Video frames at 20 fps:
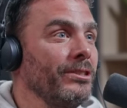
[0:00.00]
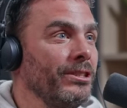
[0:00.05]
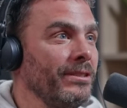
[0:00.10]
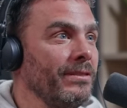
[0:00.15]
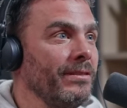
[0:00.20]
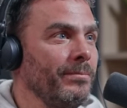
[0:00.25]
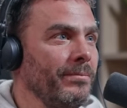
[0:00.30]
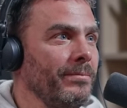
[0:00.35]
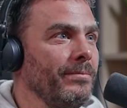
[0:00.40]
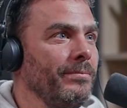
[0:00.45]

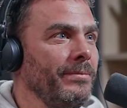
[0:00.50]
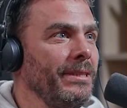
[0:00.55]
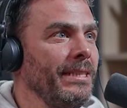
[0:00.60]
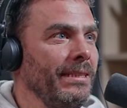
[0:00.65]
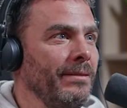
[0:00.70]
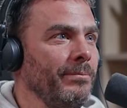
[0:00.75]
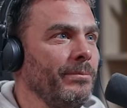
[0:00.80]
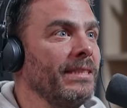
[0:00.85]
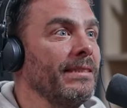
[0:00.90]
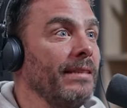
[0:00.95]
Just
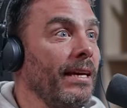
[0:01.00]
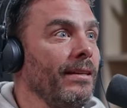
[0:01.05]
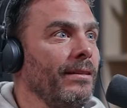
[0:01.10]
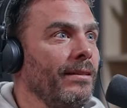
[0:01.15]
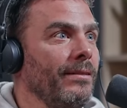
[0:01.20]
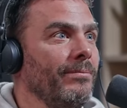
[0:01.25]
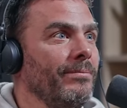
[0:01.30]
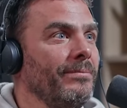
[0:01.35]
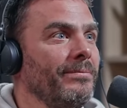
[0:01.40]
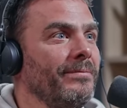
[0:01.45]
being beside
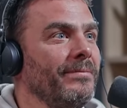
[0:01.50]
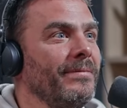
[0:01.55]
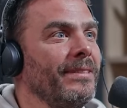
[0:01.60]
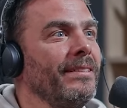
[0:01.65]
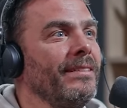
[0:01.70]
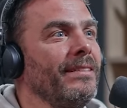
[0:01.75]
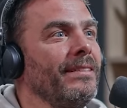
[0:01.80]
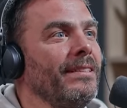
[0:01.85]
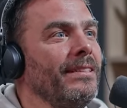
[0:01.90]
him, of course,